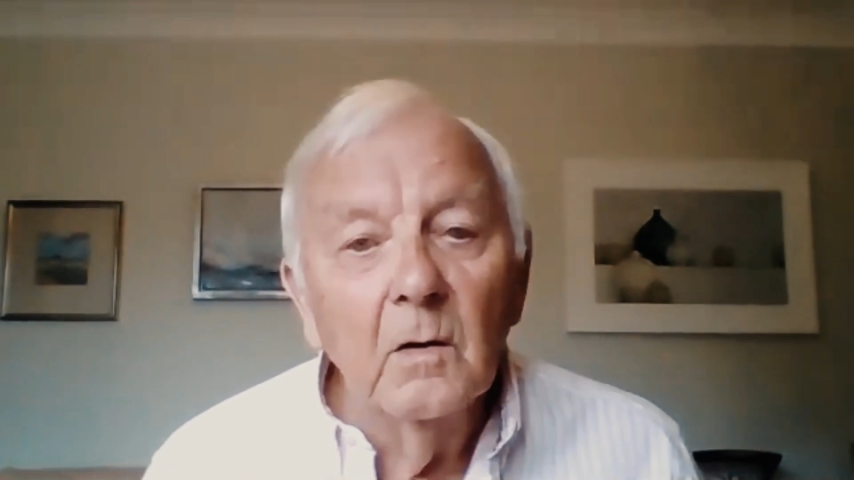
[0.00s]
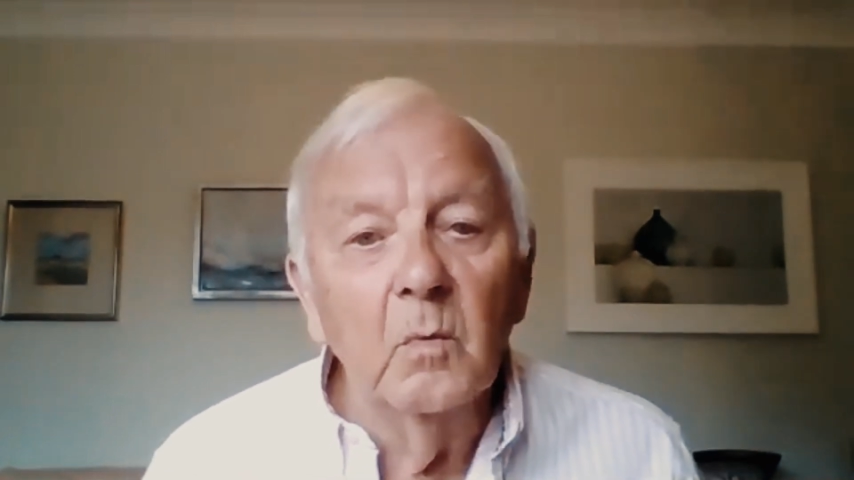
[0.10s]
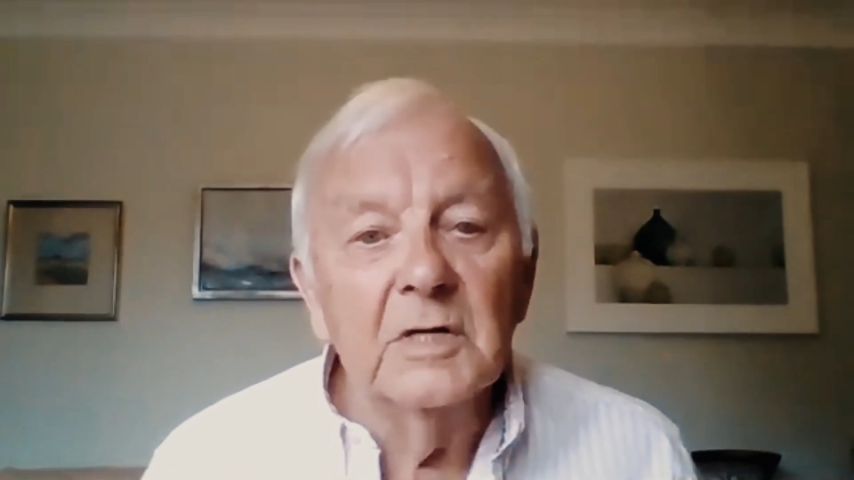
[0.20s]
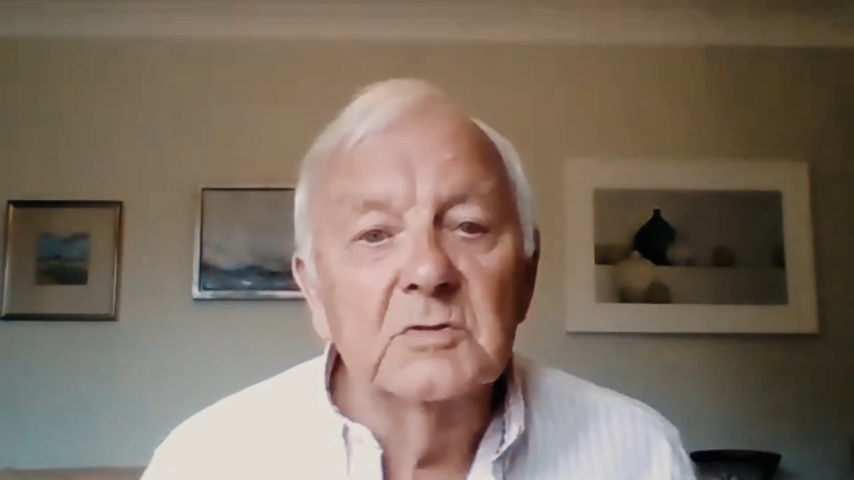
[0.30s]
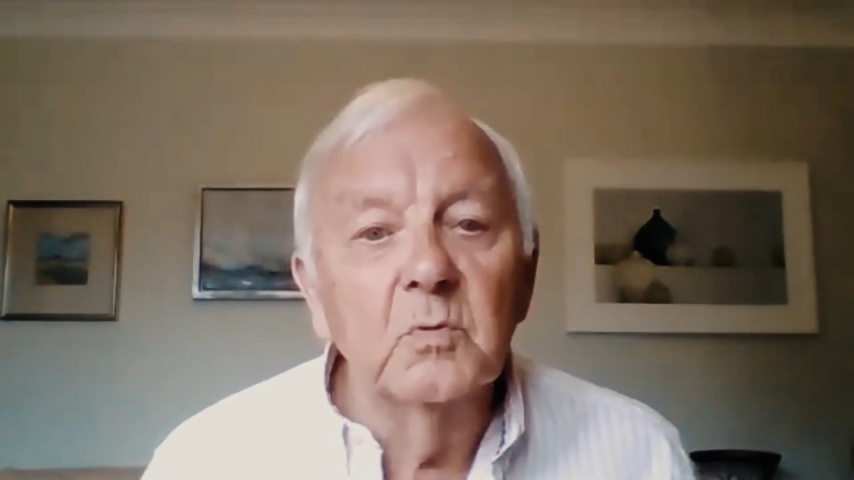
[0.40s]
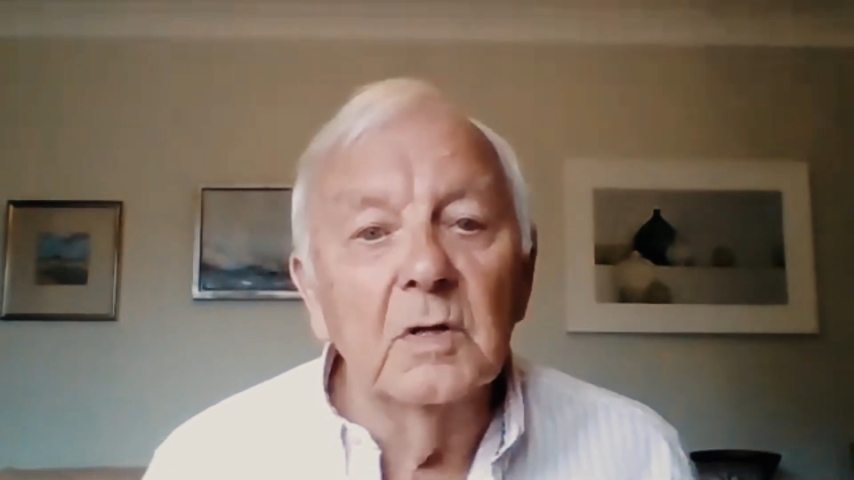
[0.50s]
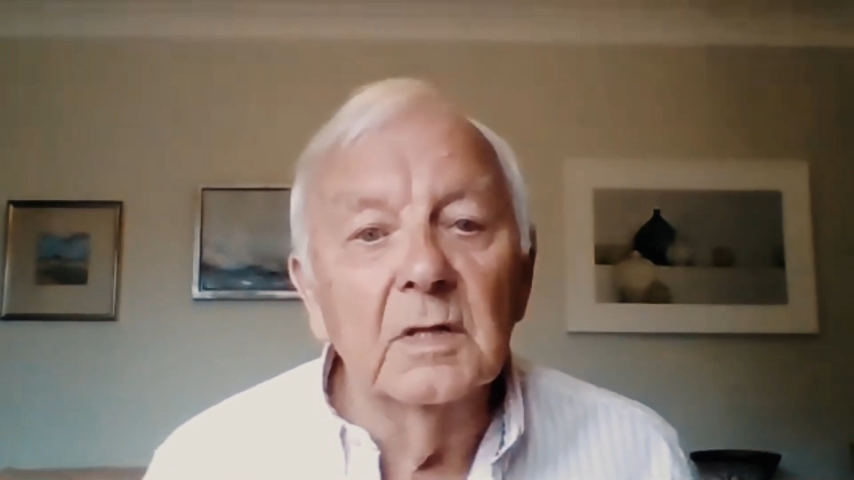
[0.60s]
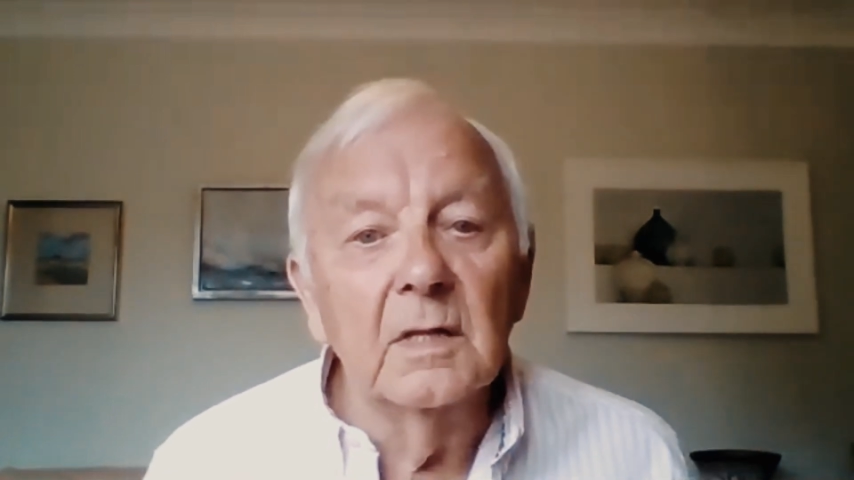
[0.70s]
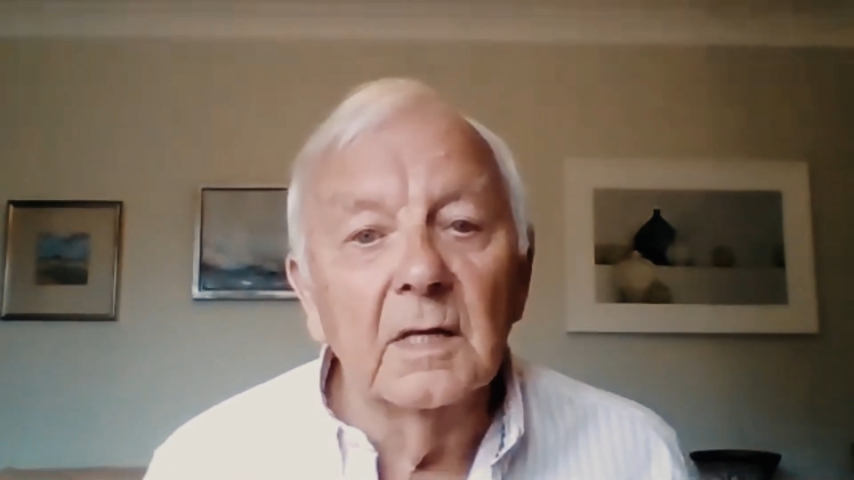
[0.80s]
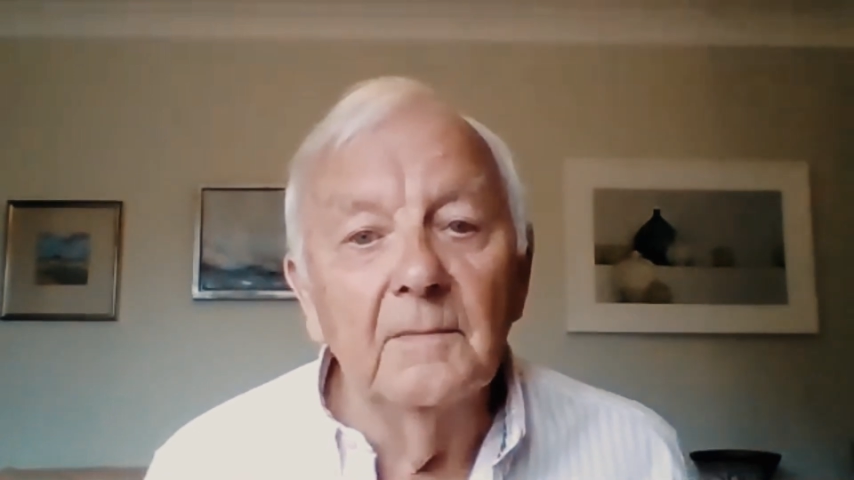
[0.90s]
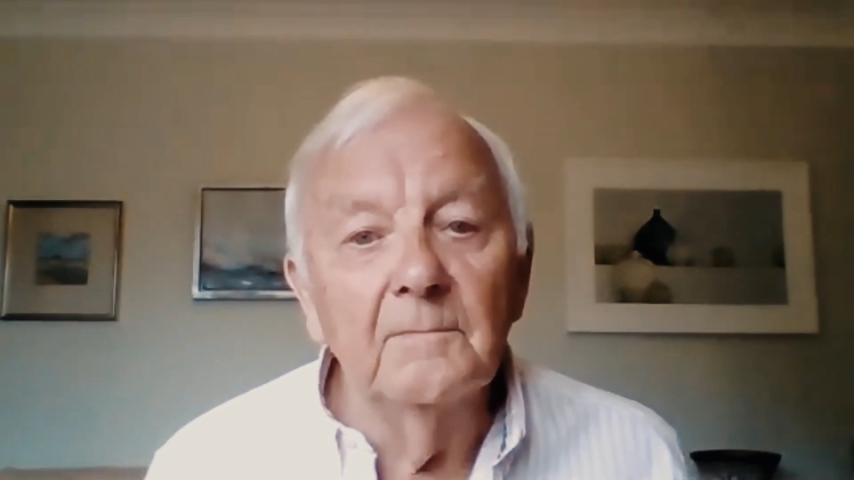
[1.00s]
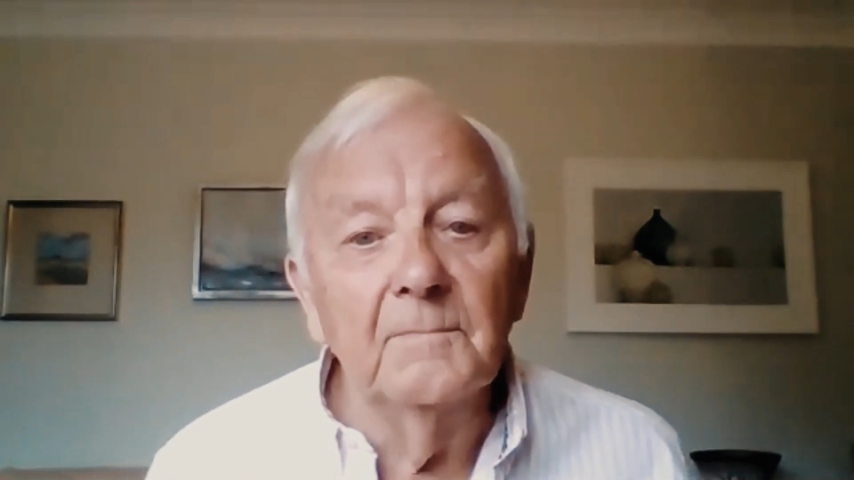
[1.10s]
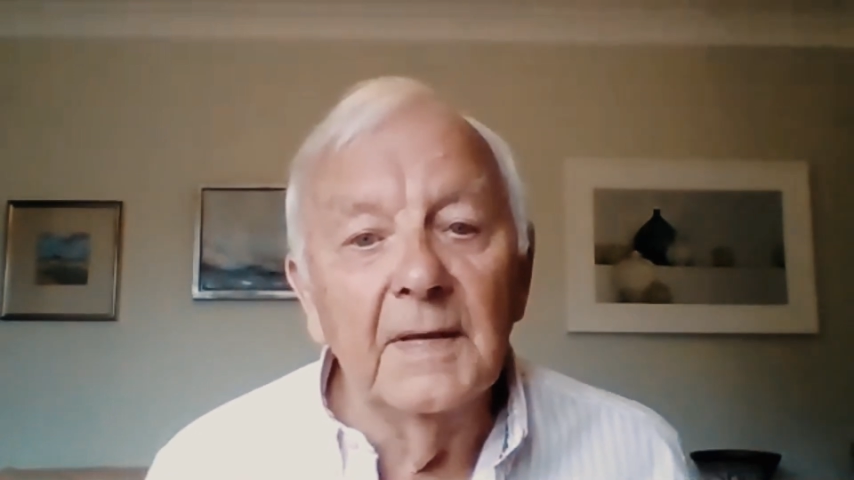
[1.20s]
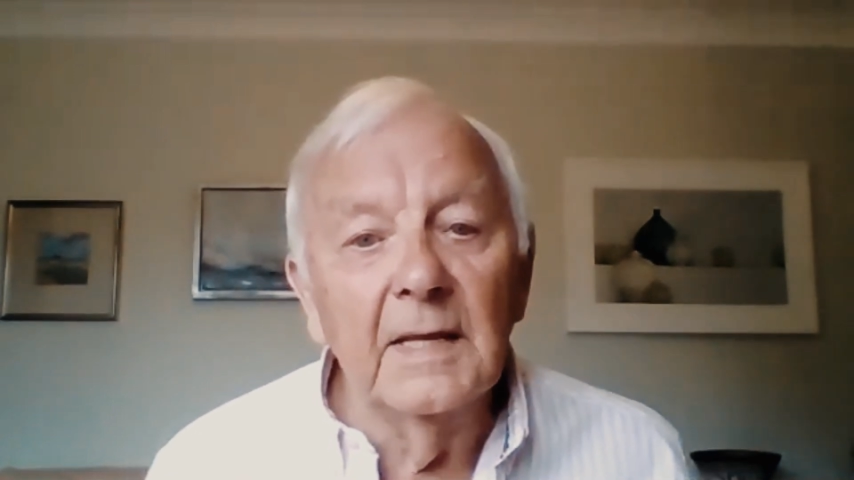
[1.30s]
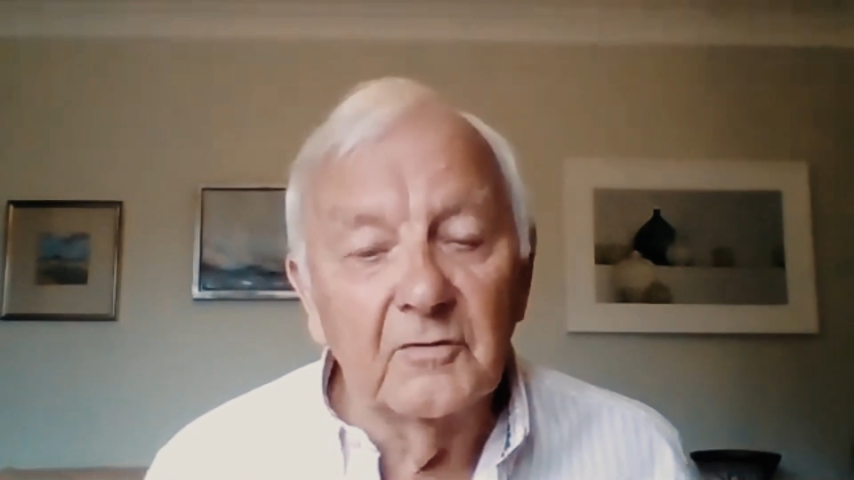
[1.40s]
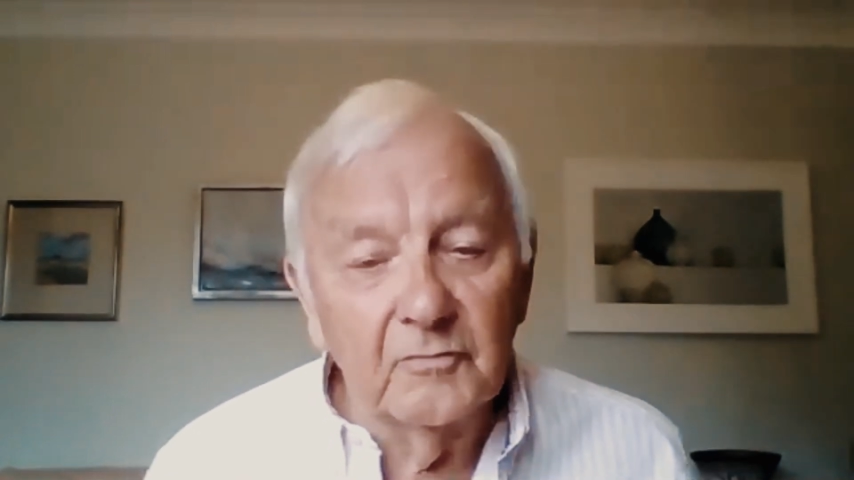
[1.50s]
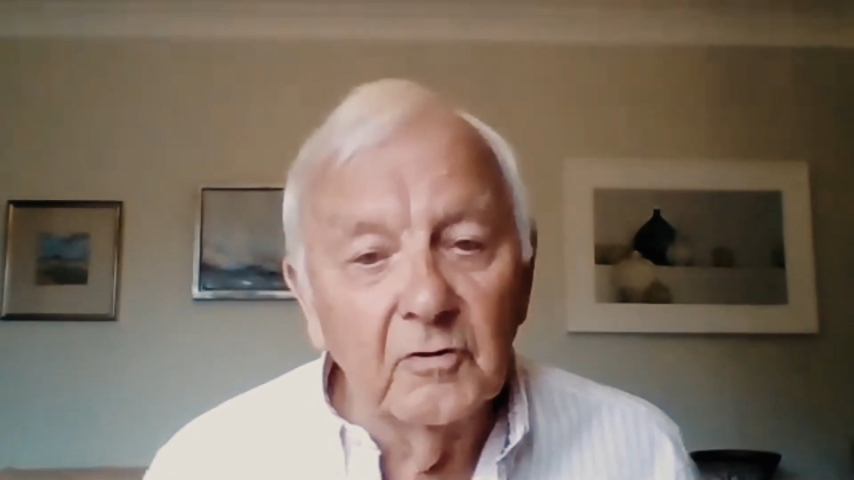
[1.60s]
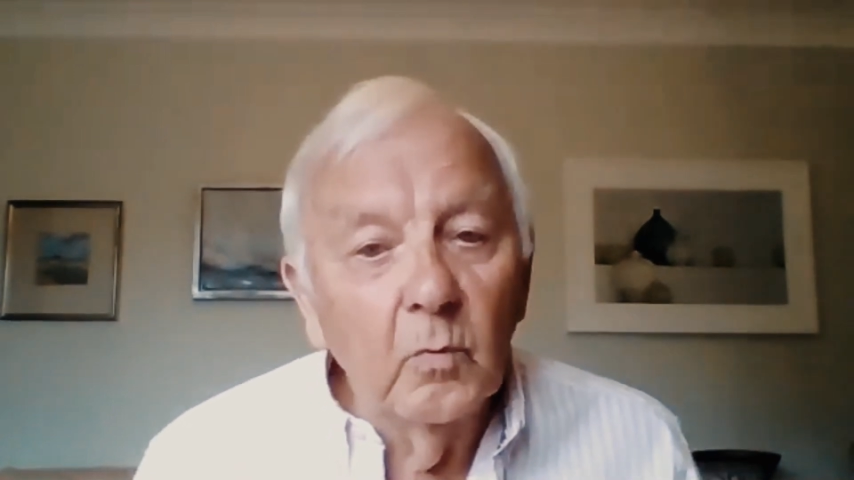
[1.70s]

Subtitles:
which can be through